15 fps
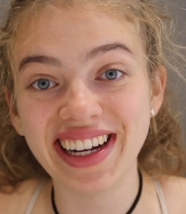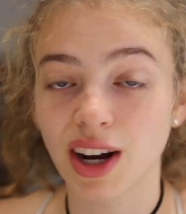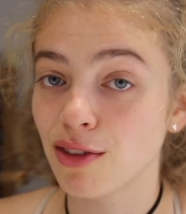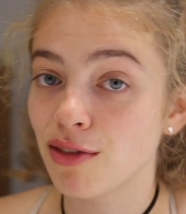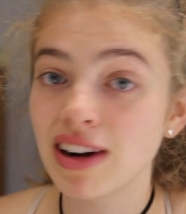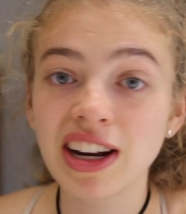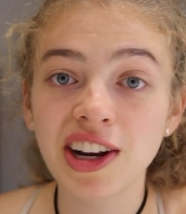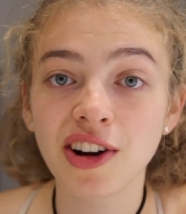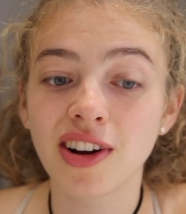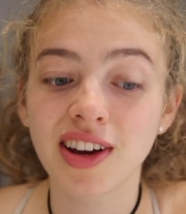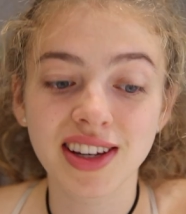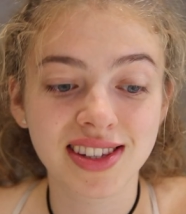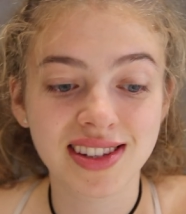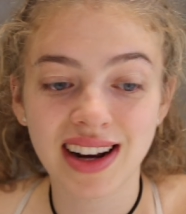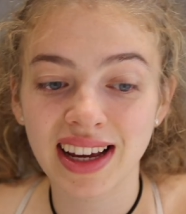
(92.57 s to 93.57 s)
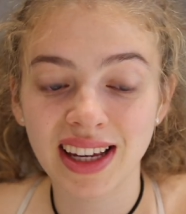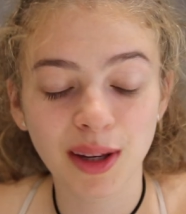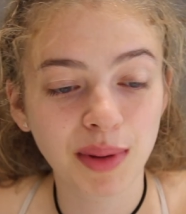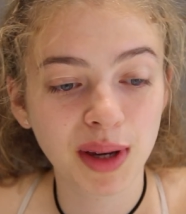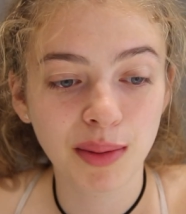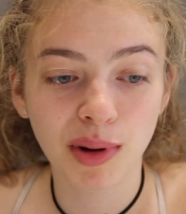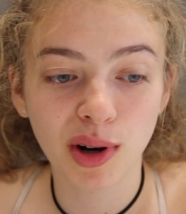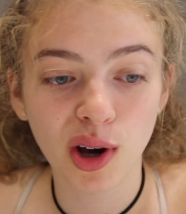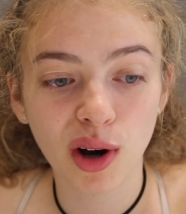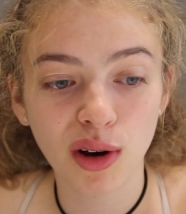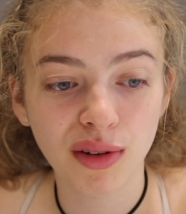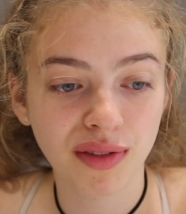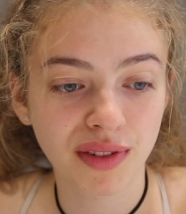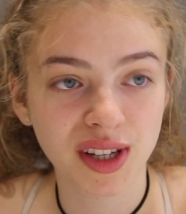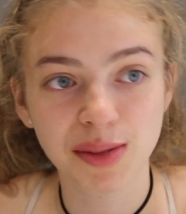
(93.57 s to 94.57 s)
I really don't like slagging people
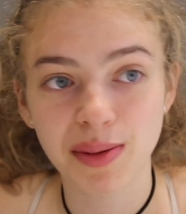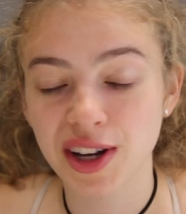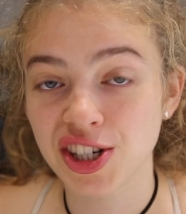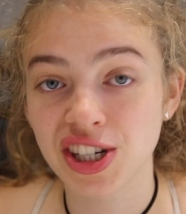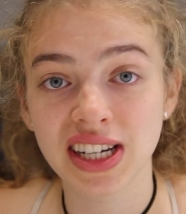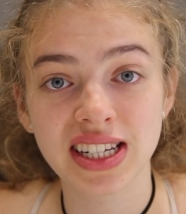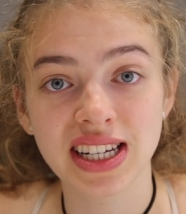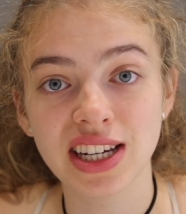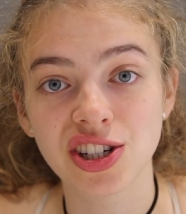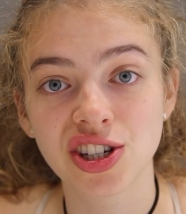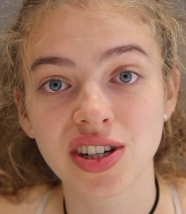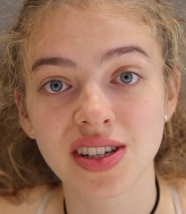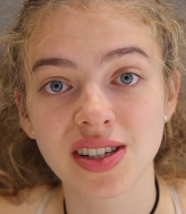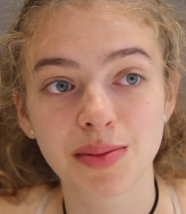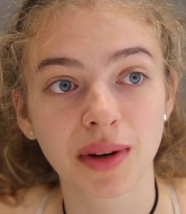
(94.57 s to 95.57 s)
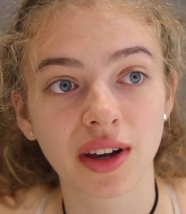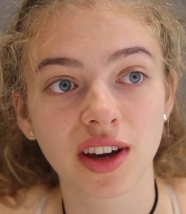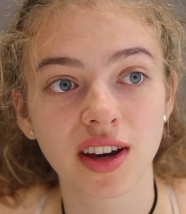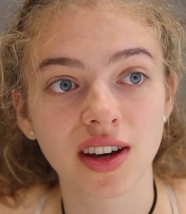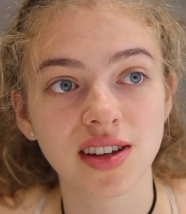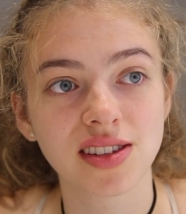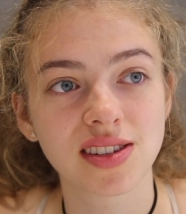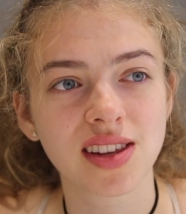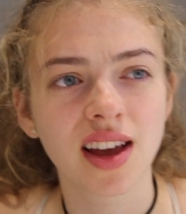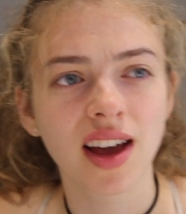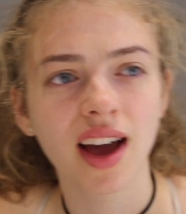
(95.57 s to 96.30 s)
off, especially teachers, because